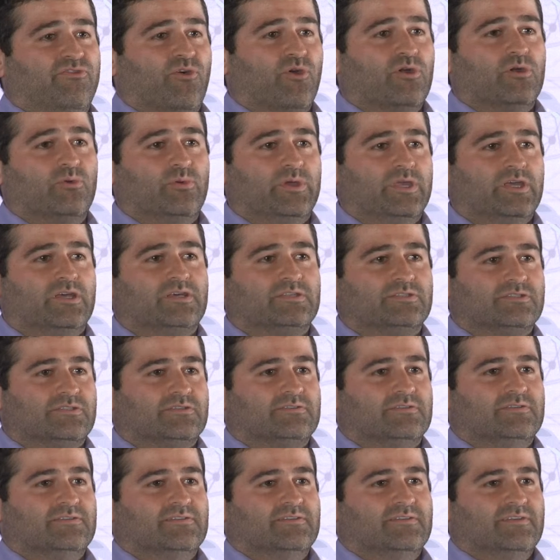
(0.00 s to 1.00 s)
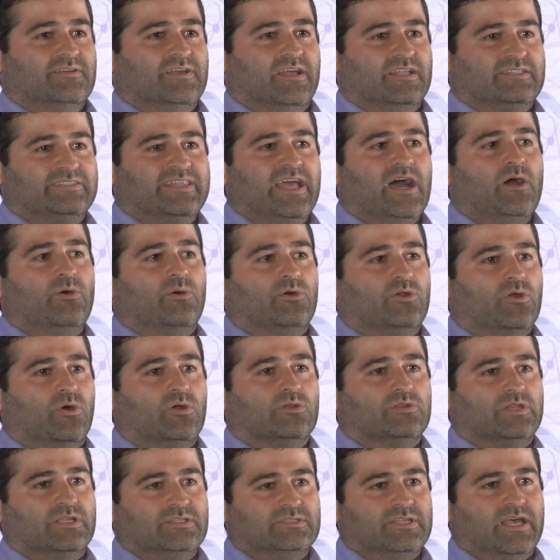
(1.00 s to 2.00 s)
in 4 weeks. It's now
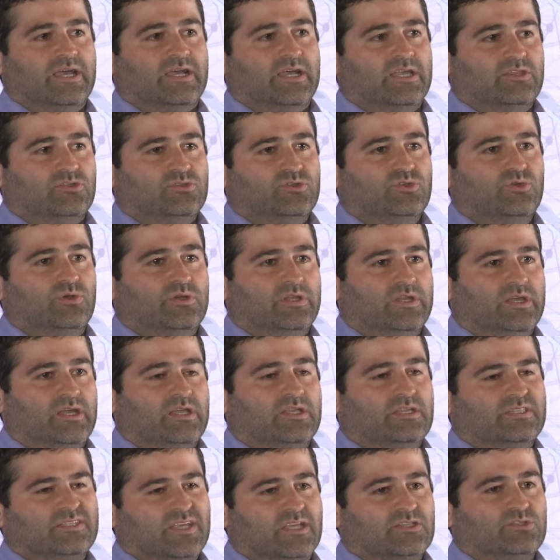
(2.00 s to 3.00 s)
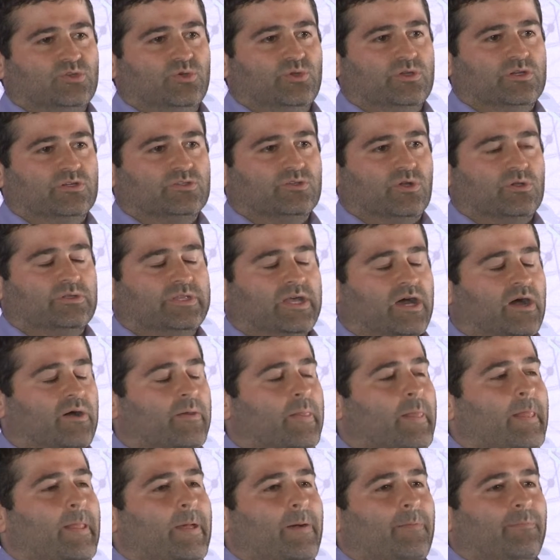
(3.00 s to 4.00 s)
it's like 2 years old
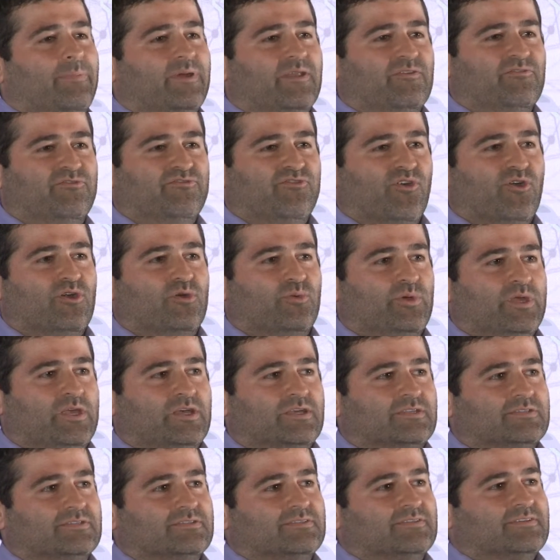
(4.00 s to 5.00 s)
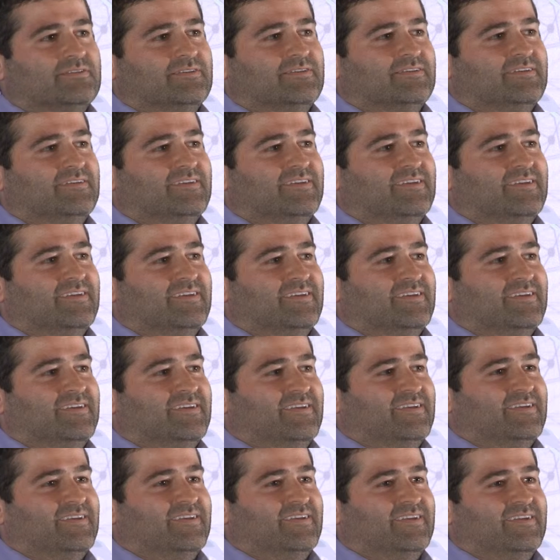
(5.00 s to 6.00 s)
now. But in 4 weeks,
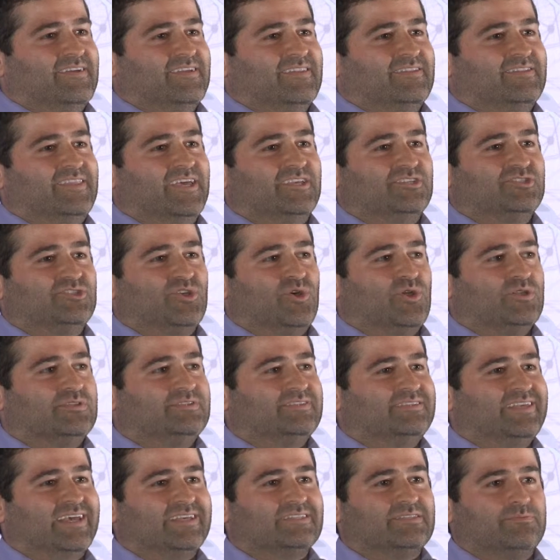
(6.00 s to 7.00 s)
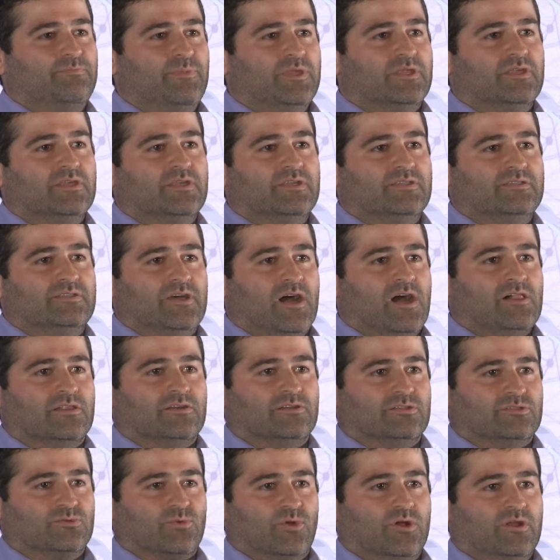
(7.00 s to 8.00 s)
they sold $6 million
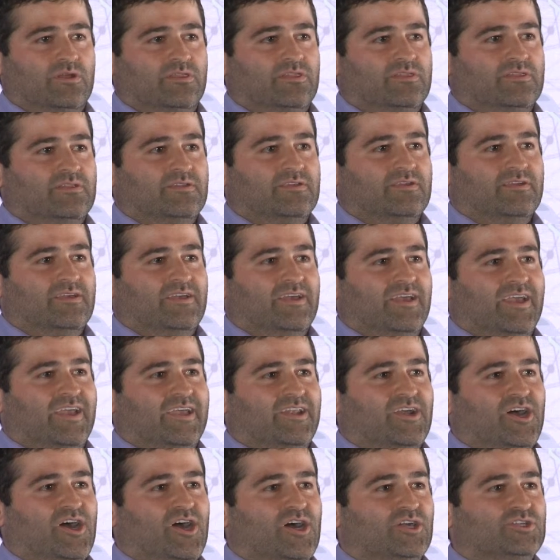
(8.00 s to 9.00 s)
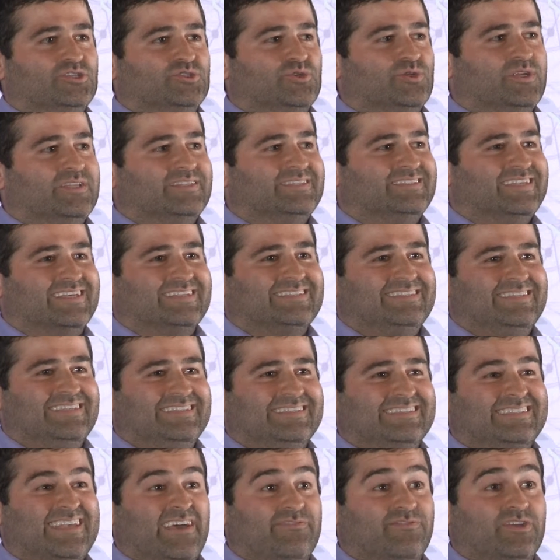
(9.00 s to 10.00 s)
worth in
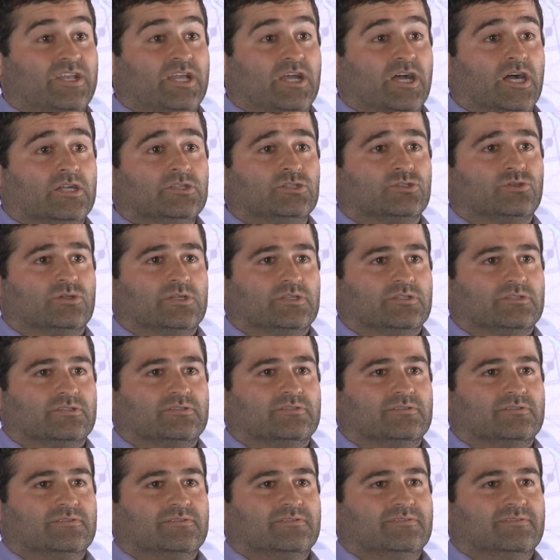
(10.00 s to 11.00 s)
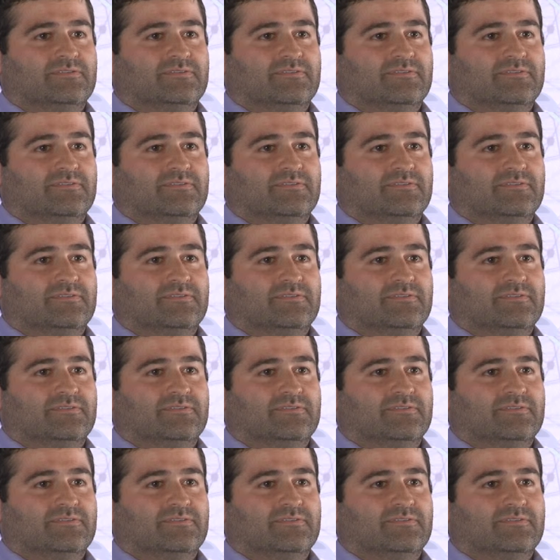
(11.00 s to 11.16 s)
167 countries.